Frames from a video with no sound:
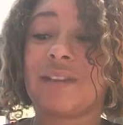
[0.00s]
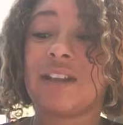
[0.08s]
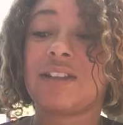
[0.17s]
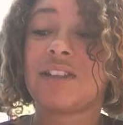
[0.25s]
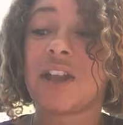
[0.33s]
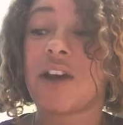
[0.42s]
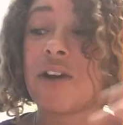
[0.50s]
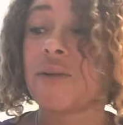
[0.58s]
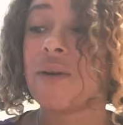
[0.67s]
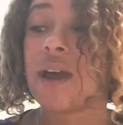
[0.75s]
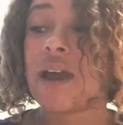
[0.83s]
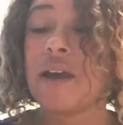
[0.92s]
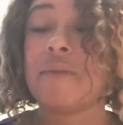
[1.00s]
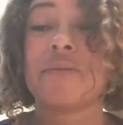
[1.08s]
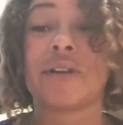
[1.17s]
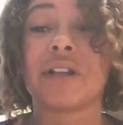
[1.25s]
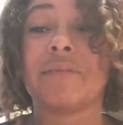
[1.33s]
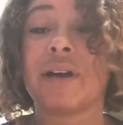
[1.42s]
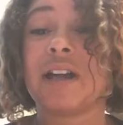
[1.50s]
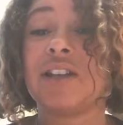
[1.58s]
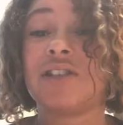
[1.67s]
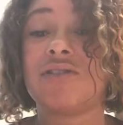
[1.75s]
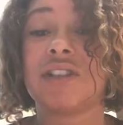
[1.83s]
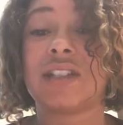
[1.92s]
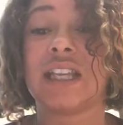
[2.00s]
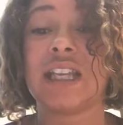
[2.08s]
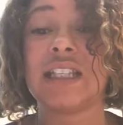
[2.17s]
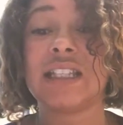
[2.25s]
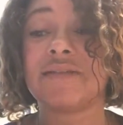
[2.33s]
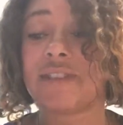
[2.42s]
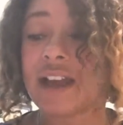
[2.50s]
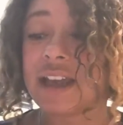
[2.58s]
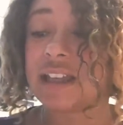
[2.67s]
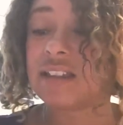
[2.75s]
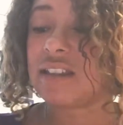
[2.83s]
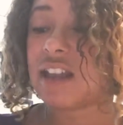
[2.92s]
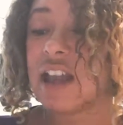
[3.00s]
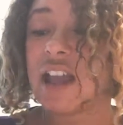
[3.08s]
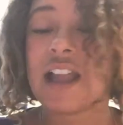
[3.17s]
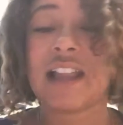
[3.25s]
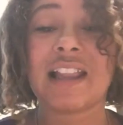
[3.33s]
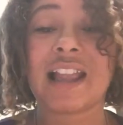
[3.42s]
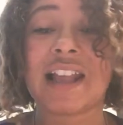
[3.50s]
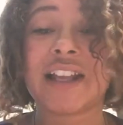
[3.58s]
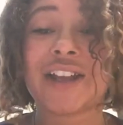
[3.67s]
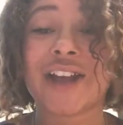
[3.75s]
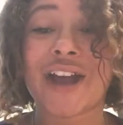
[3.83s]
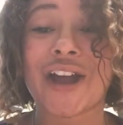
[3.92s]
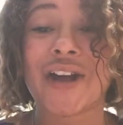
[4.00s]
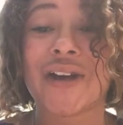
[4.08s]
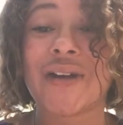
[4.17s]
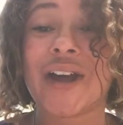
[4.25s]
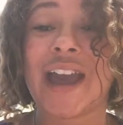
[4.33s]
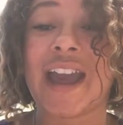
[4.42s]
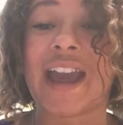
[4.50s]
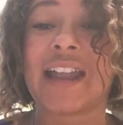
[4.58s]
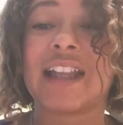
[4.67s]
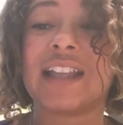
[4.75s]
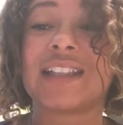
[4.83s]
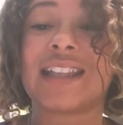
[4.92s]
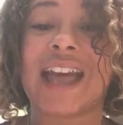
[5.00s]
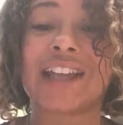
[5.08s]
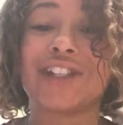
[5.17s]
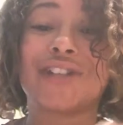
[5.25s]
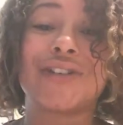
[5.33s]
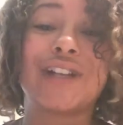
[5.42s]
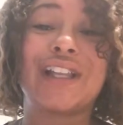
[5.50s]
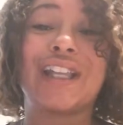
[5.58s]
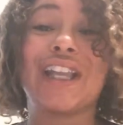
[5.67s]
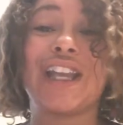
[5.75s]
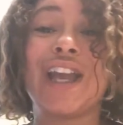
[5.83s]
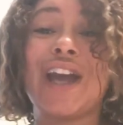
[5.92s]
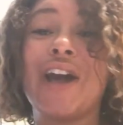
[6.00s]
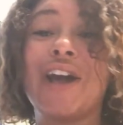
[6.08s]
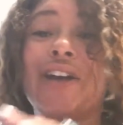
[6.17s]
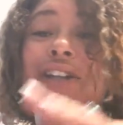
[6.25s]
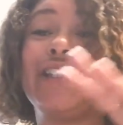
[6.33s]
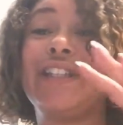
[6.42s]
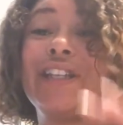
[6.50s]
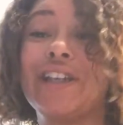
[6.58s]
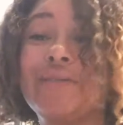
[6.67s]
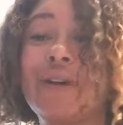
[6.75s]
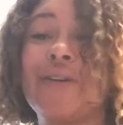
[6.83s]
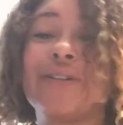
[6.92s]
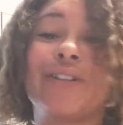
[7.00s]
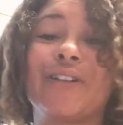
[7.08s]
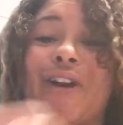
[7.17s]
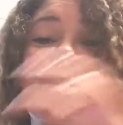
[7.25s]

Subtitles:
So, pretty much, you just hit the device, let it go, and it is actually decomposing